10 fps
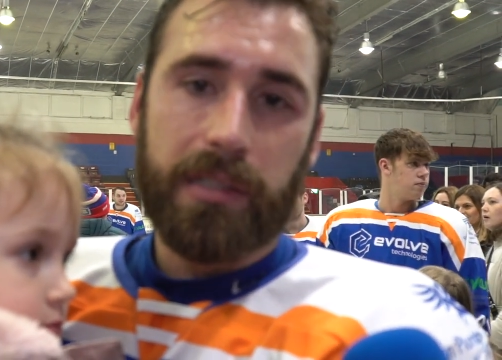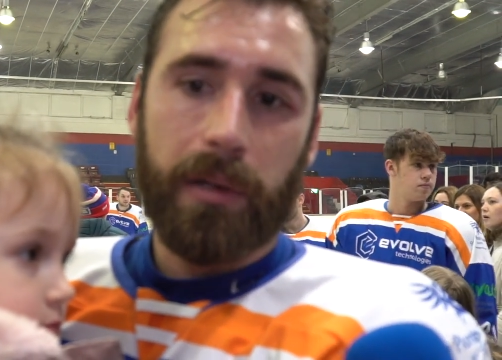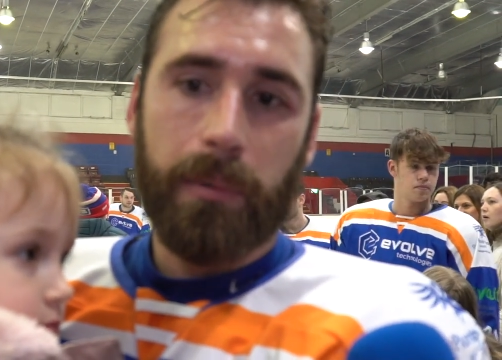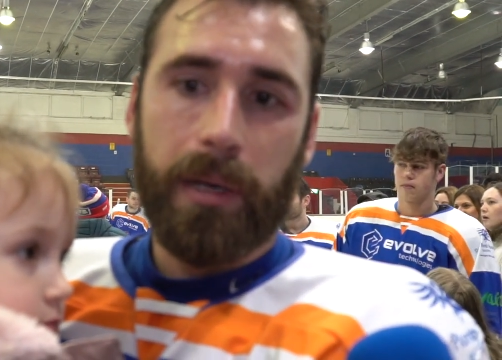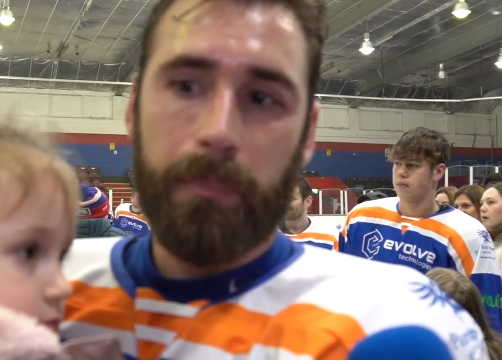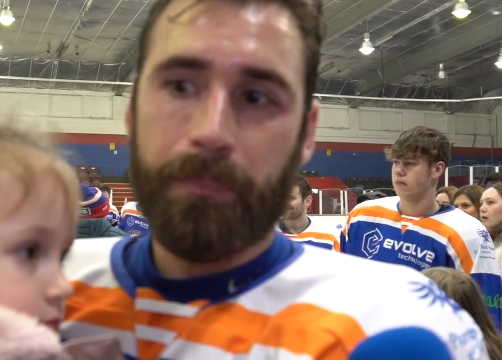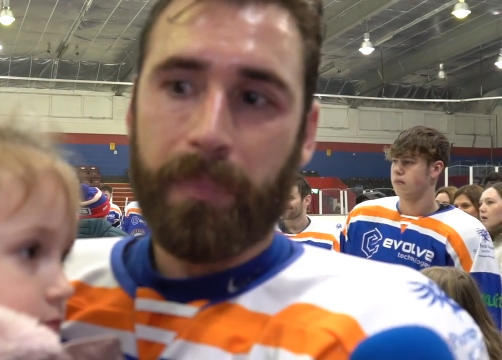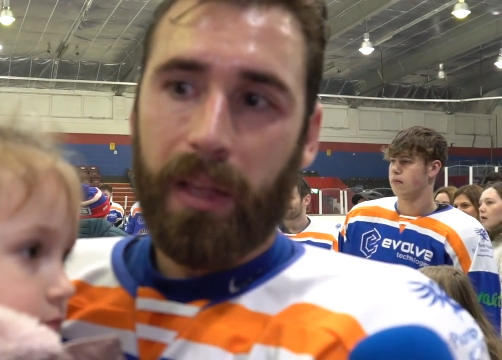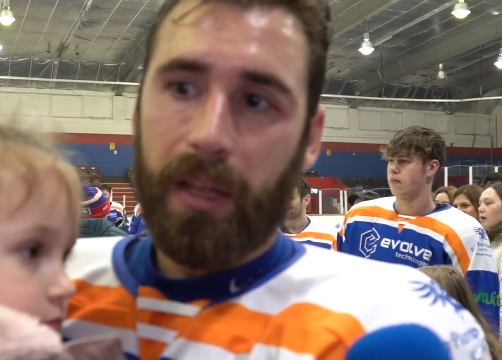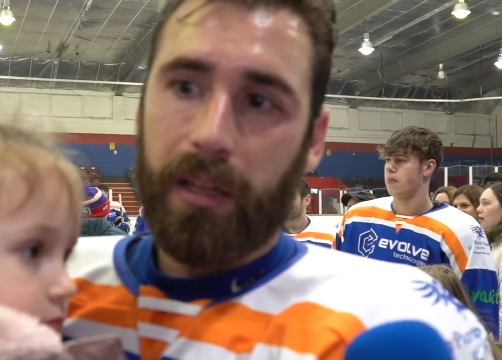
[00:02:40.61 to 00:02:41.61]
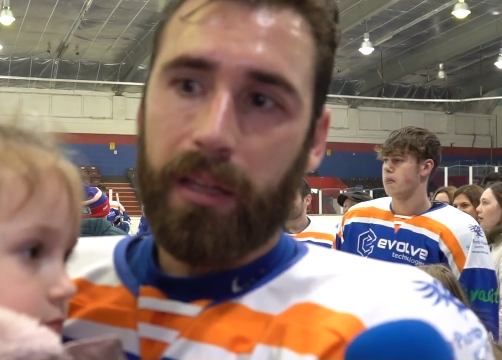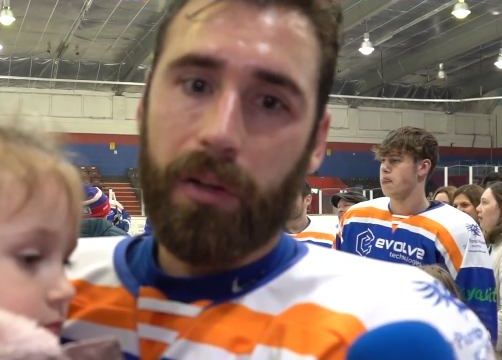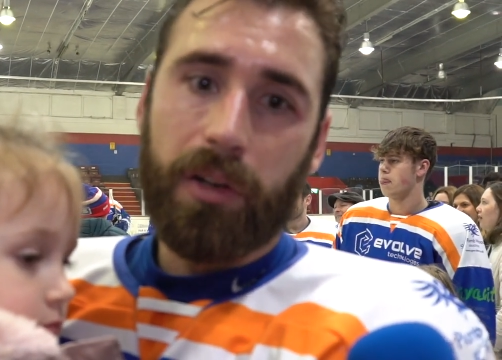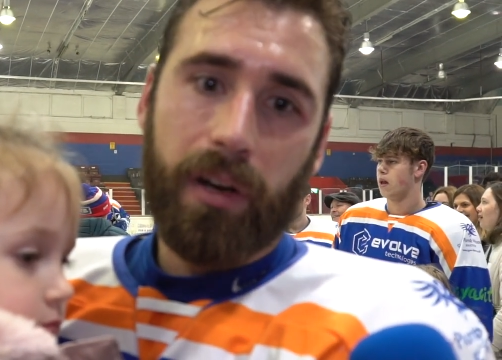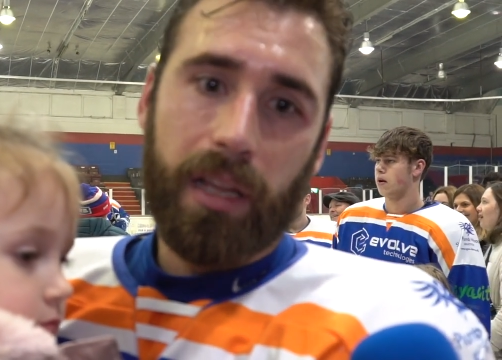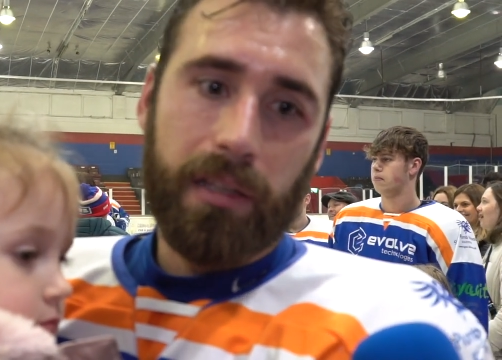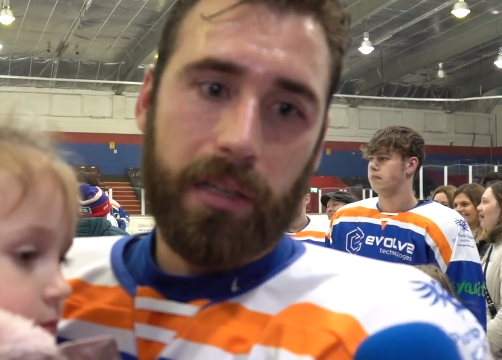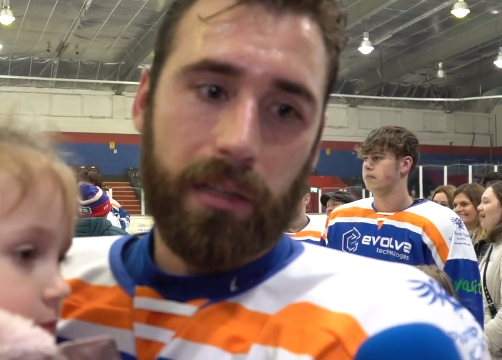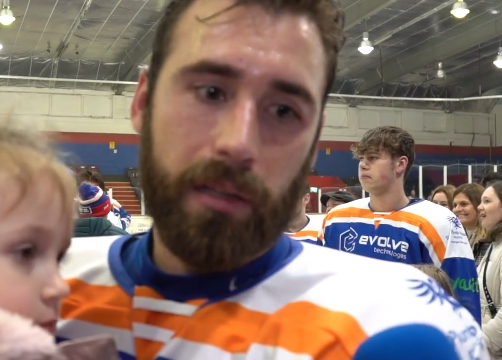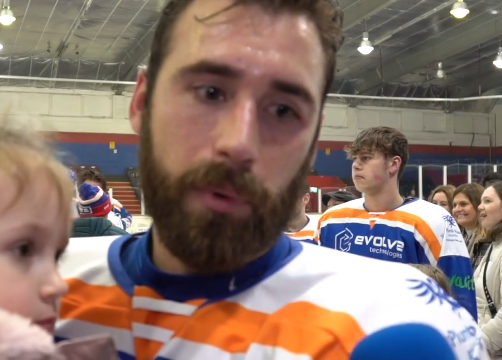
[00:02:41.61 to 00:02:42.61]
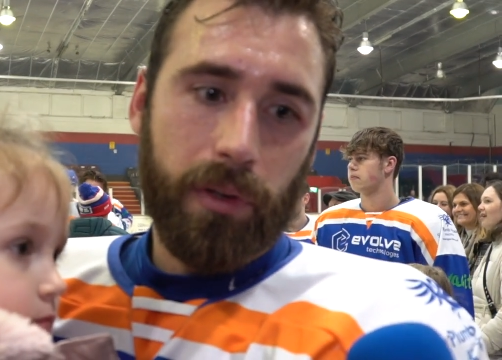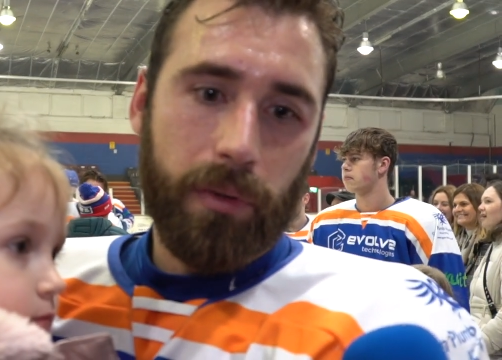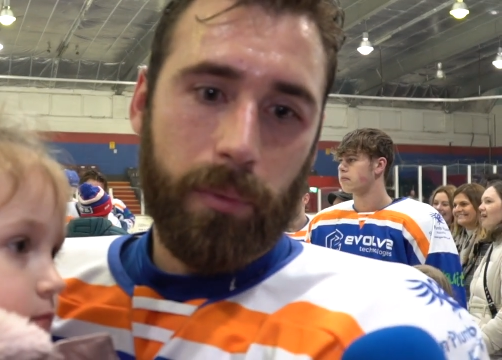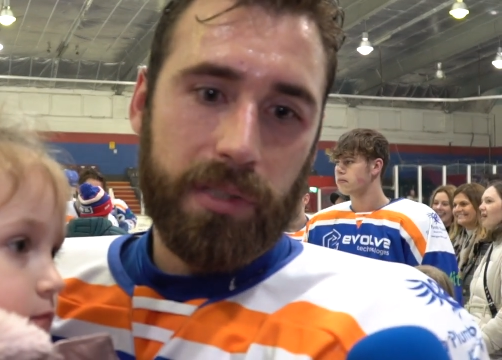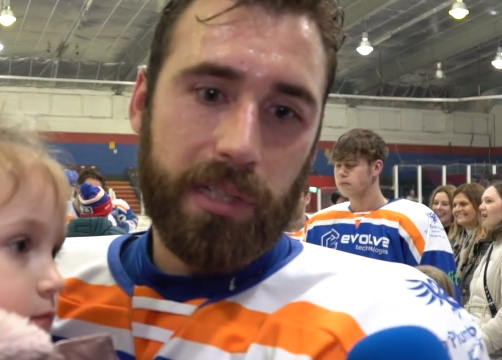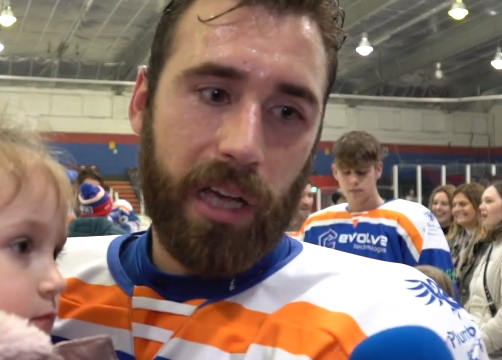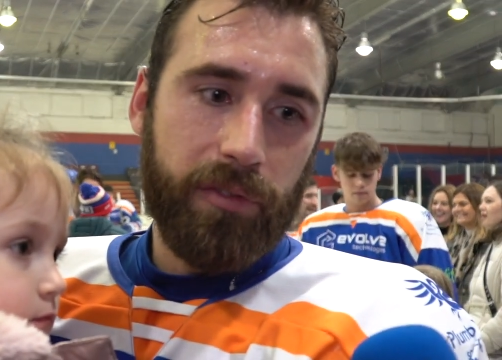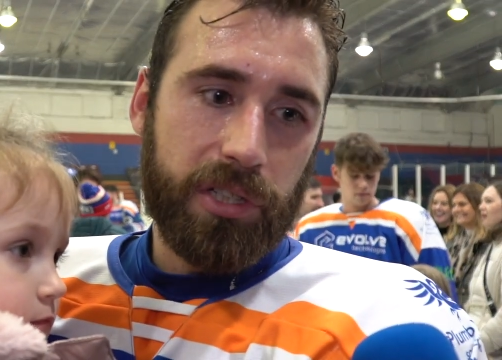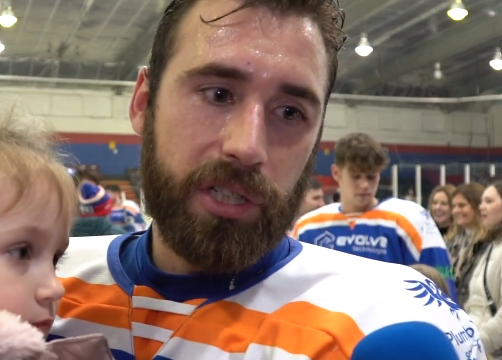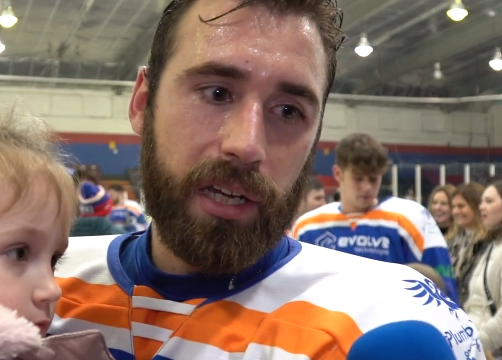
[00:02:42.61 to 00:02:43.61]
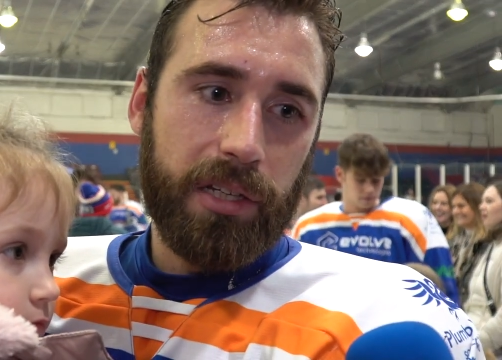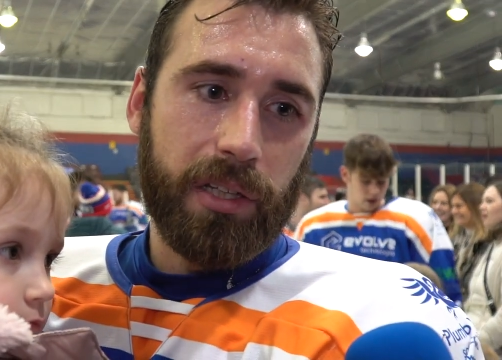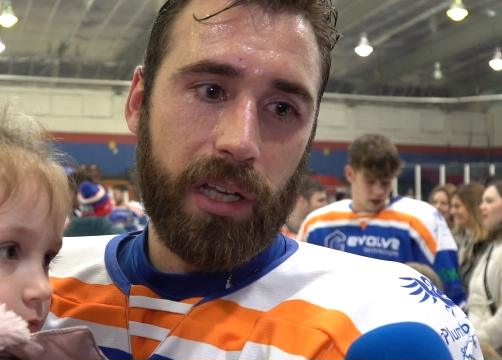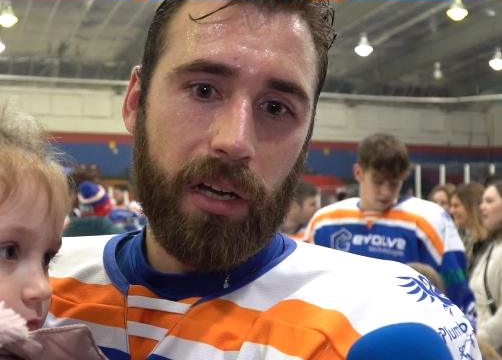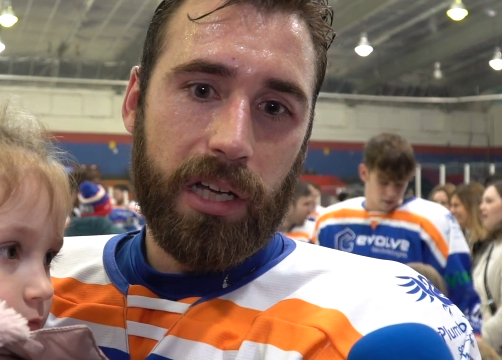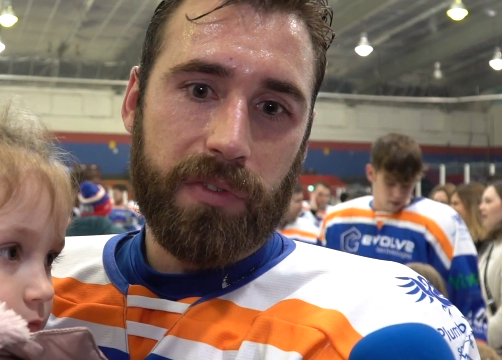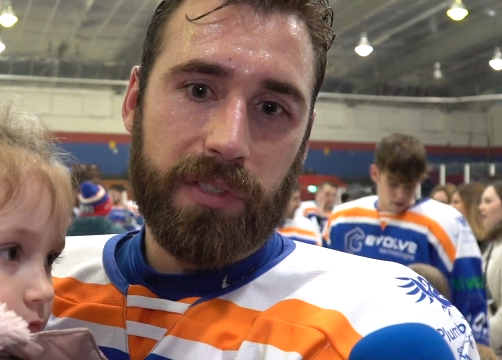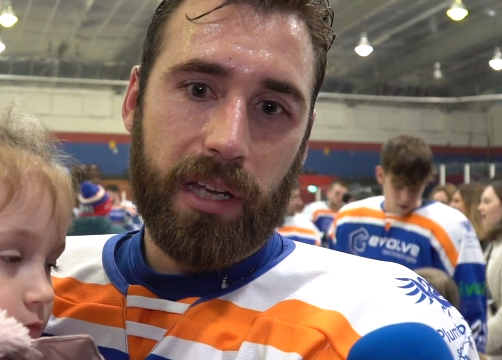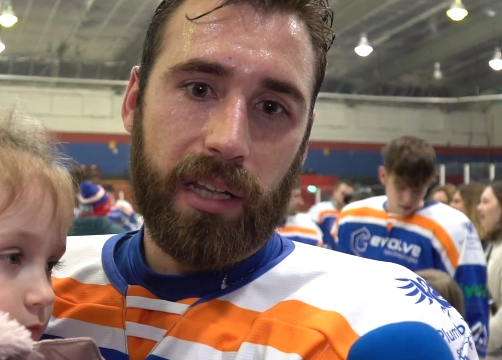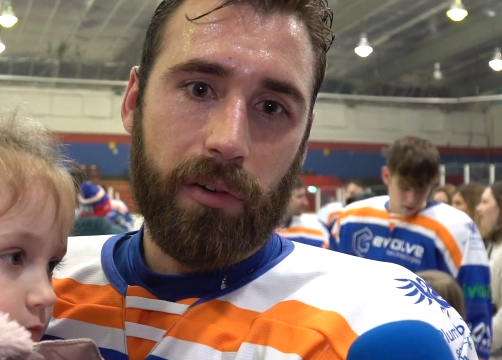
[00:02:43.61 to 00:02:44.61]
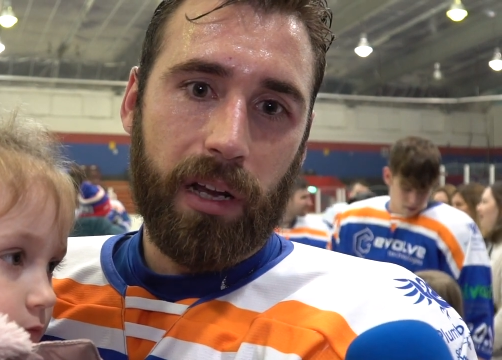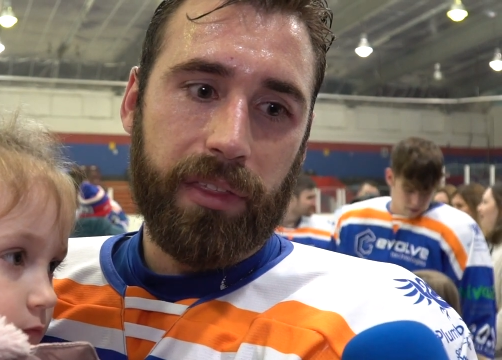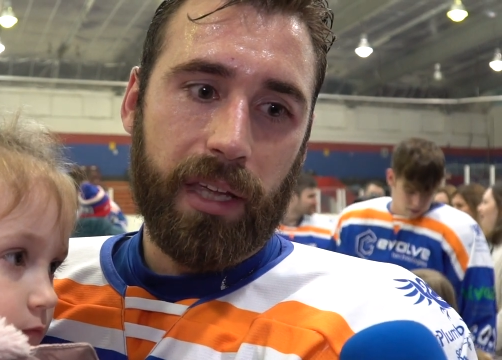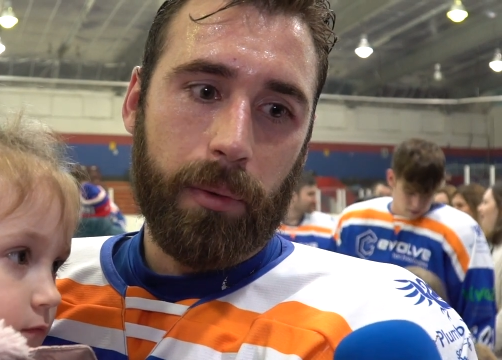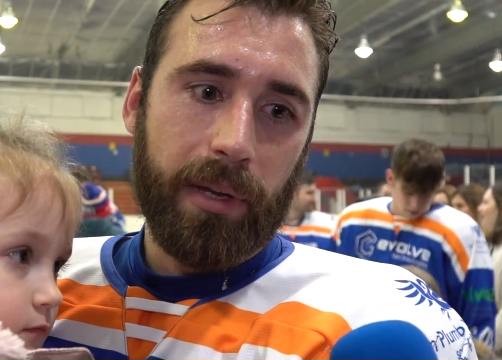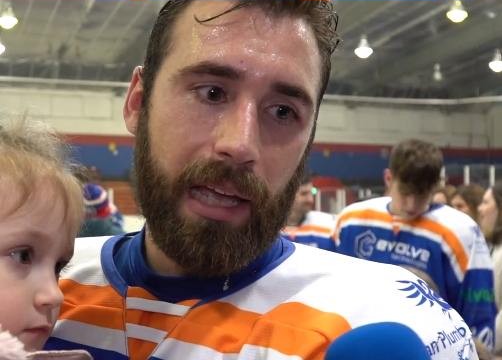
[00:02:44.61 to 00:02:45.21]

Speaker 1: So um, you know, credit that what, what Slava had changed and the guys for saying the right thing, and we